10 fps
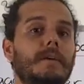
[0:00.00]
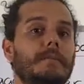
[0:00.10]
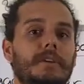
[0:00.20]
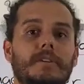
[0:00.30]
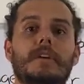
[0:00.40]

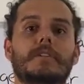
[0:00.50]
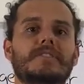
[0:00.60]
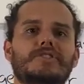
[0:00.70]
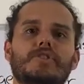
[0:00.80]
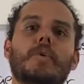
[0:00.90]
McDonald's
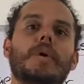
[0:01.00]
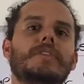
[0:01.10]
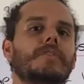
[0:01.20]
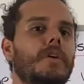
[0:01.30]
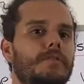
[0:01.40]
is
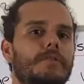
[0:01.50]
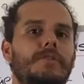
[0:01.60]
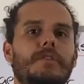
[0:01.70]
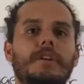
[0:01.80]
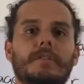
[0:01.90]
always offering
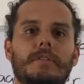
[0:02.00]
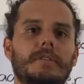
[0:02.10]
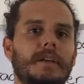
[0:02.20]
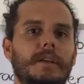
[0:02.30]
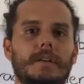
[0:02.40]
you either
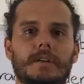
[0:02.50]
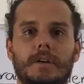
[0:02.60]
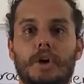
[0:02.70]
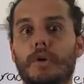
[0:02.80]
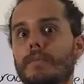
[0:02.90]
like a
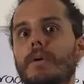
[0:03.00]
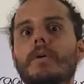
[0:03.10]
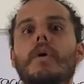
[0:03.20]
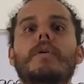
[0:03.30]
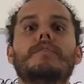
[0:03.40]

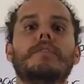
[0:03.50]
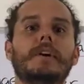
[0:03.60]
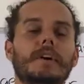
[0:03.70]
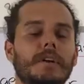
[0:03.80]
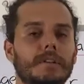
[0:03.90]
combo of
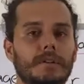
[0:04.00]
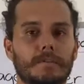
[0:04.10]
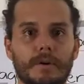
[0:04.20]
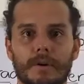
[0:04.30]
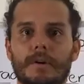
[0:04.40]
the
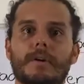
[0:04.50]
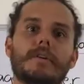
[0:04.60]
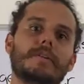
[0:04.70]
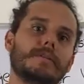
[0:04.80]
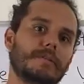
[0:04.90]

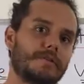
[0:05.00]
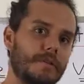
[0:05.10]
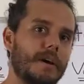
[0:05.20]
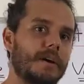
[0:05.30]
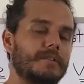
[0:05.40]
burger, the
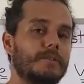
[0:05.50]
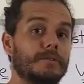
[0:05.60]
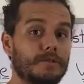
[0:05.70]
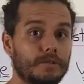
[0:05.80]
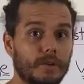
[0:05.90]
fries, or
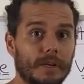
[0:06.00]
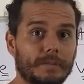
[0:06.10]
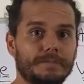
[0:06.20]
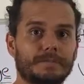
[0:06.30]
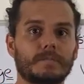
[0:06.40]
the soda.